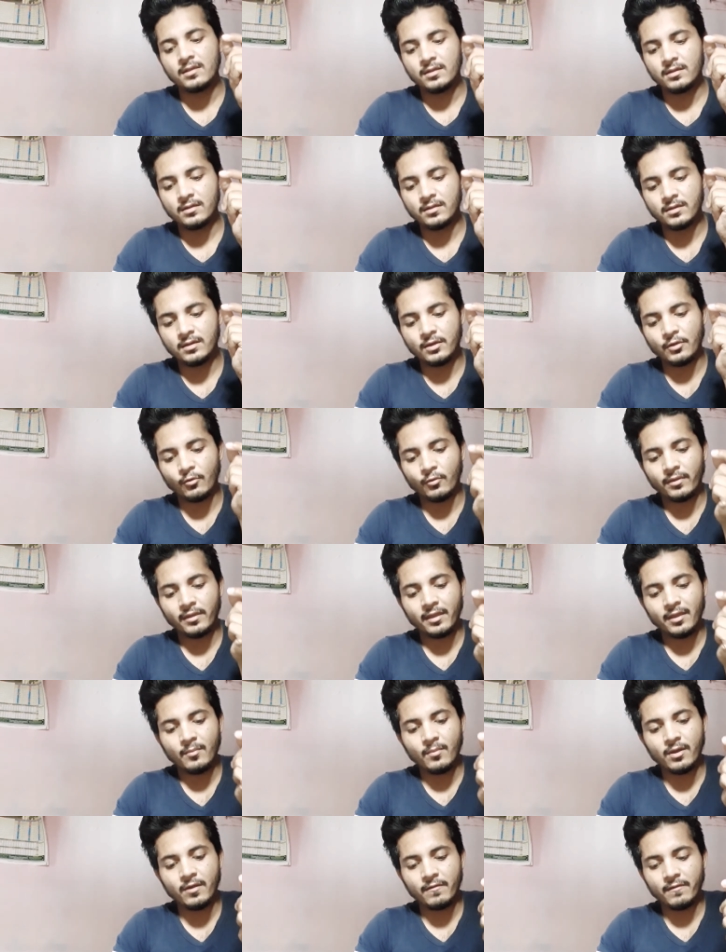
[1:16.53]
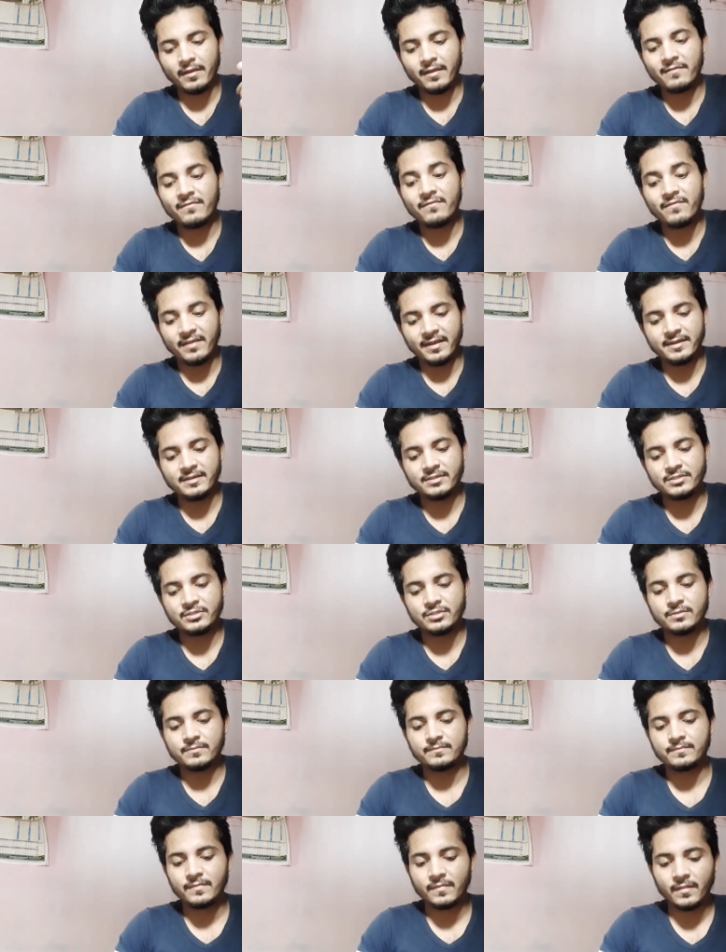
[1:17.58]
uh, talking about a
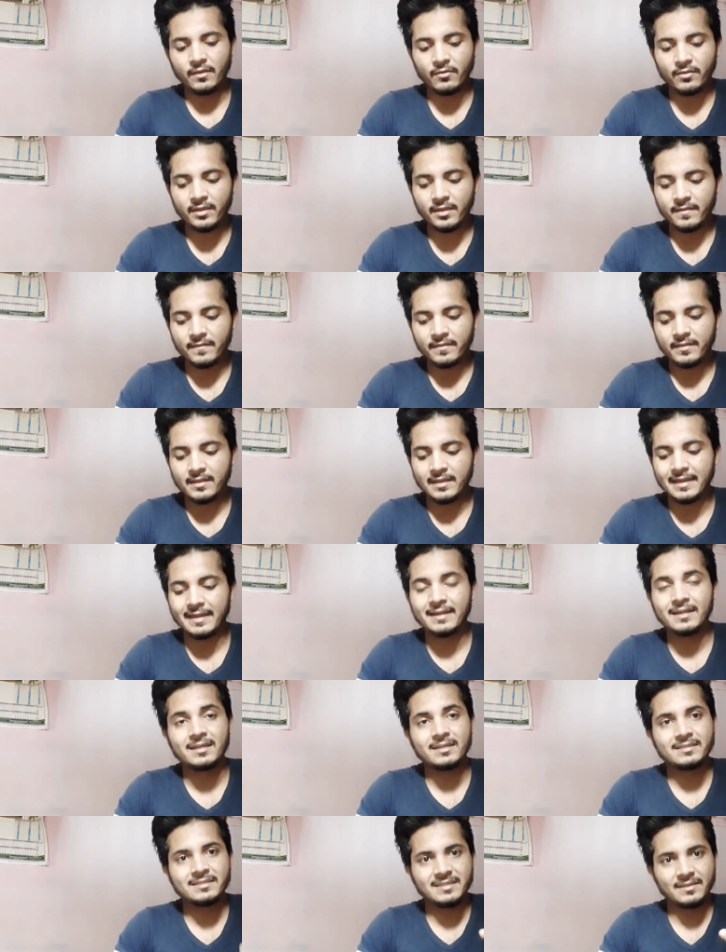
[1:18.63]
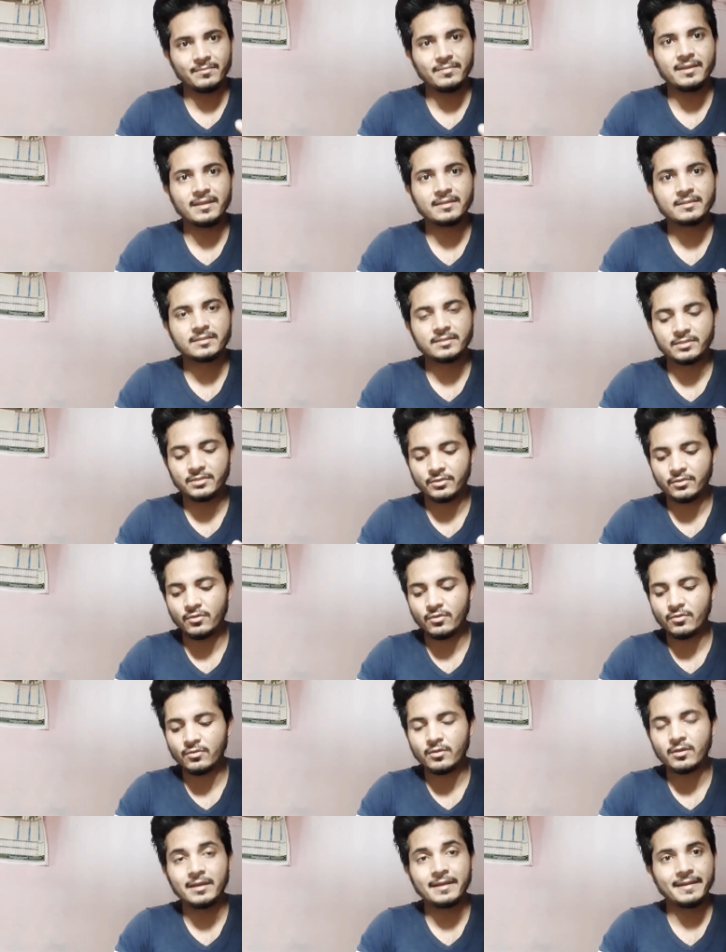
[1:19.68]
friends okay and siblings you
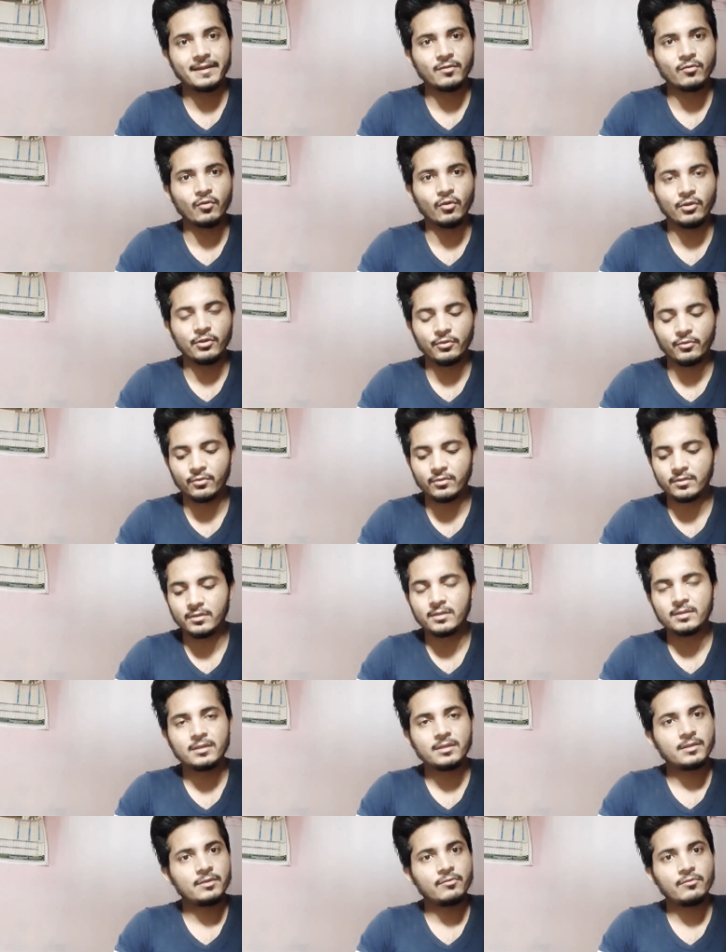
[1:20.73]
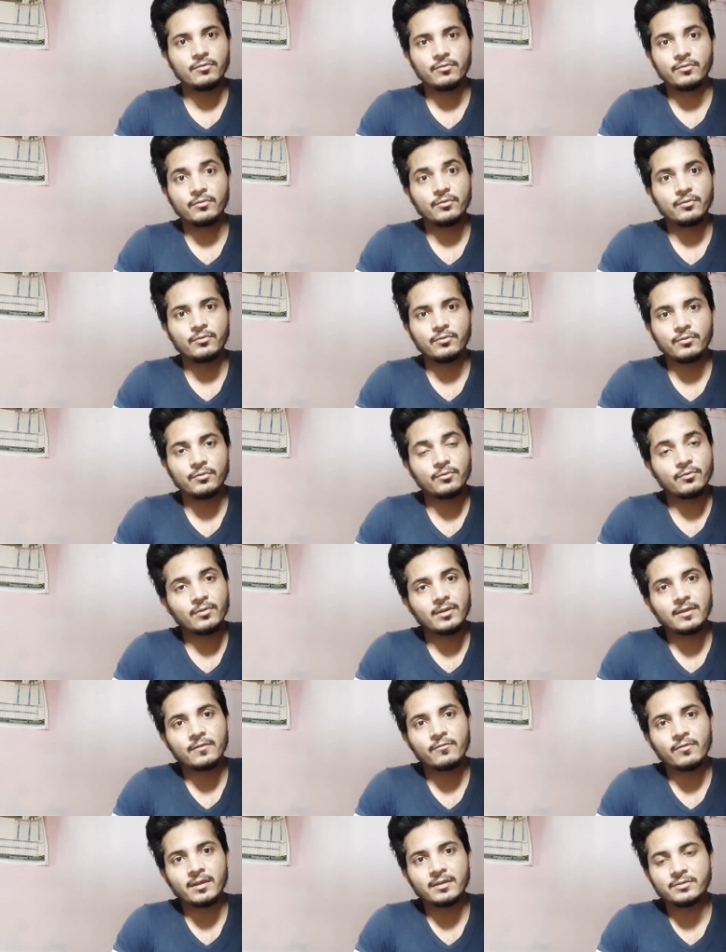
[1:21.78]
know and colleague you,
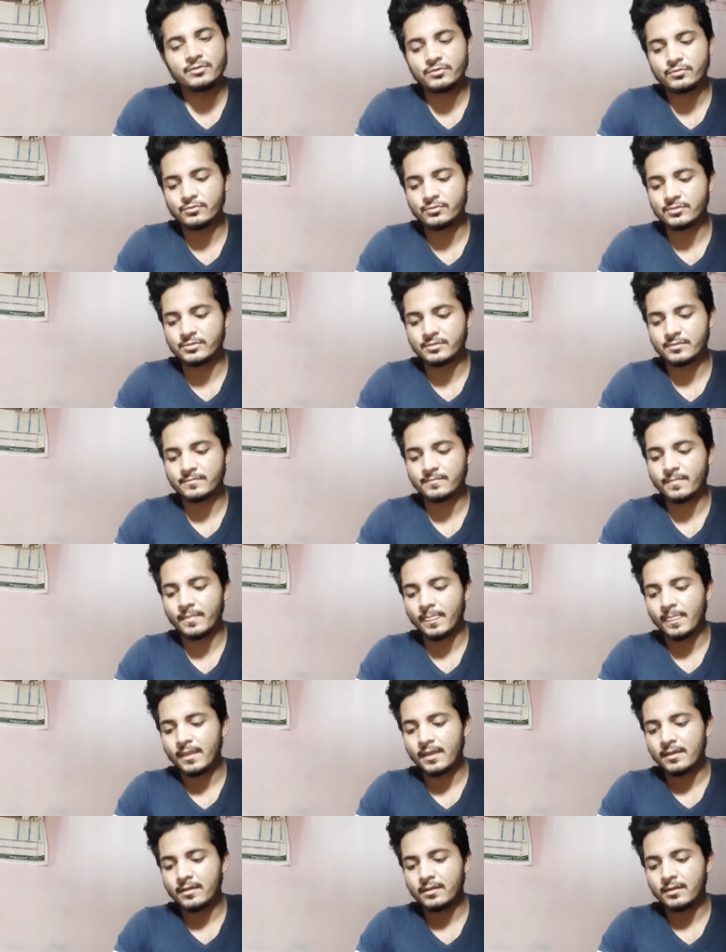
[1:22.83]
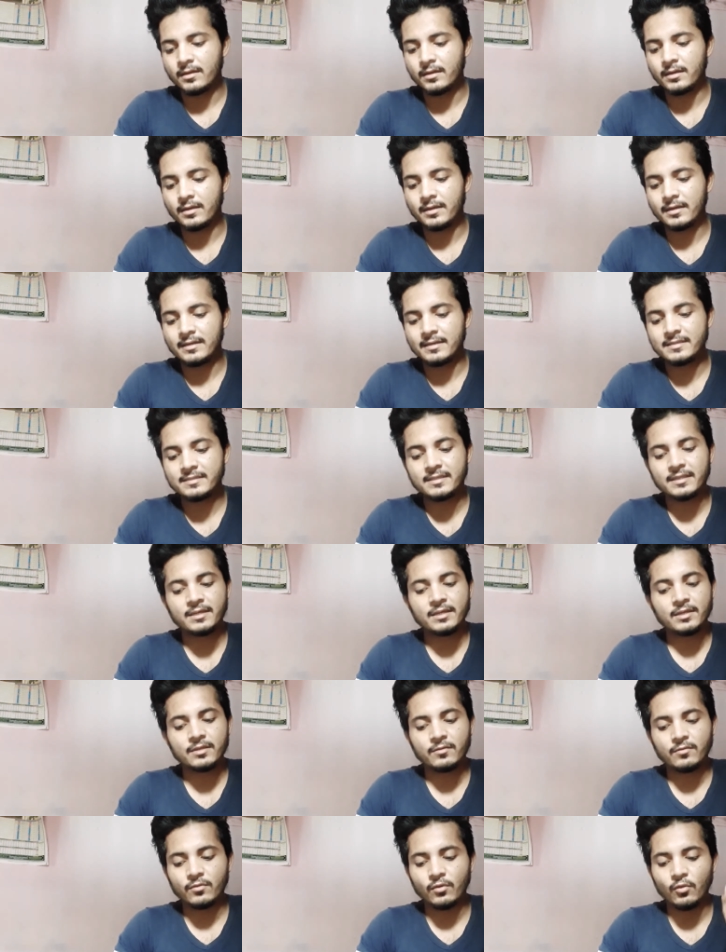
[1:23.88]
you can choose uh,
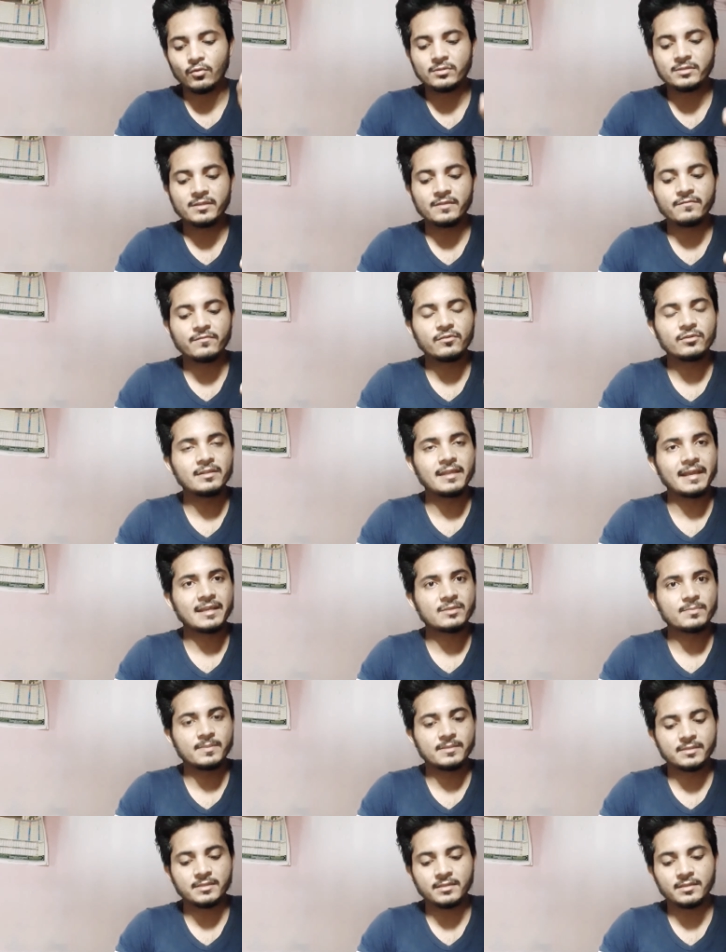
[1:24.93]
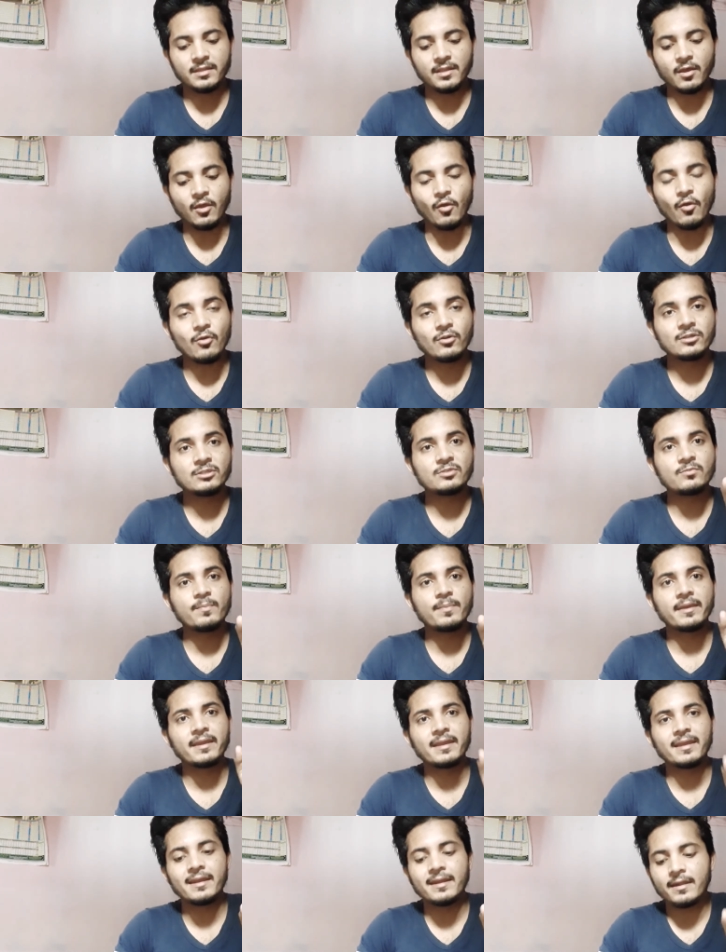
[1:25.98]
listen closely for the expression on
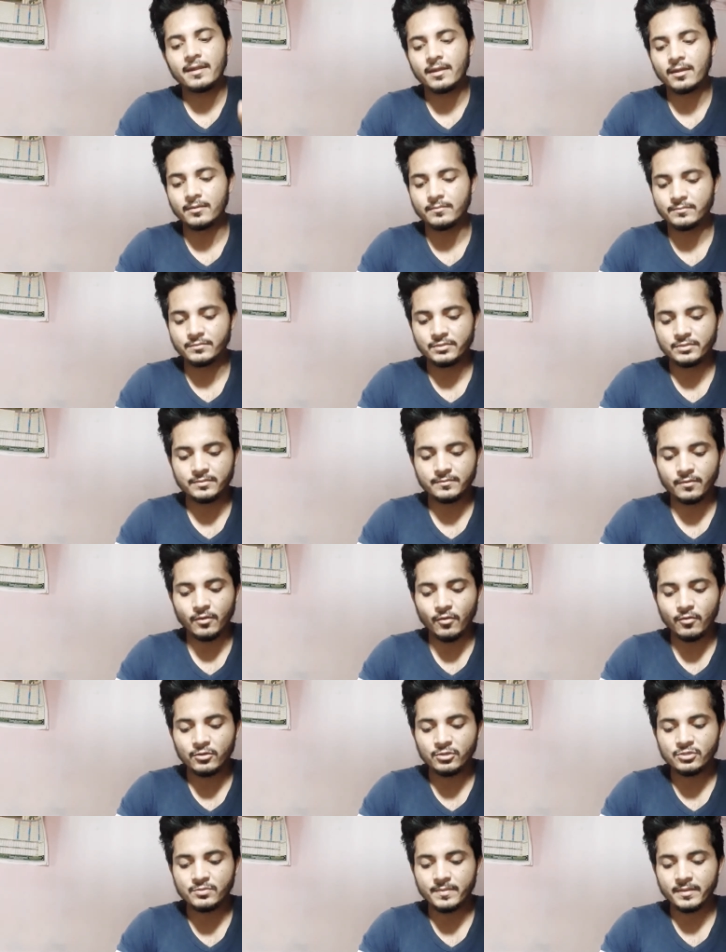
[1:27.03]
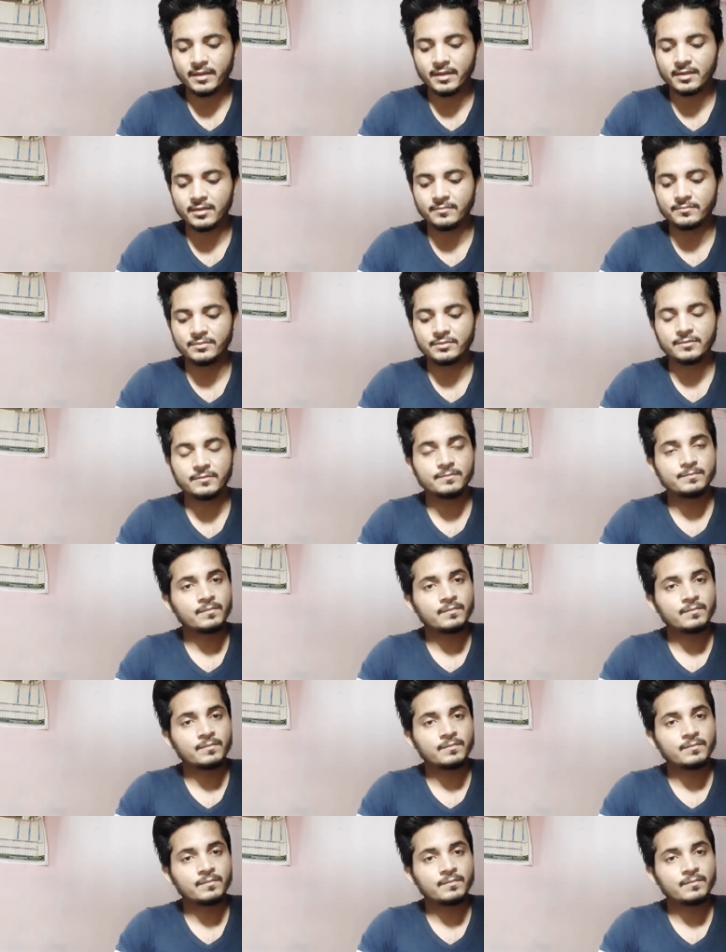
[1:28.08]
speaking terms. On speaking terms.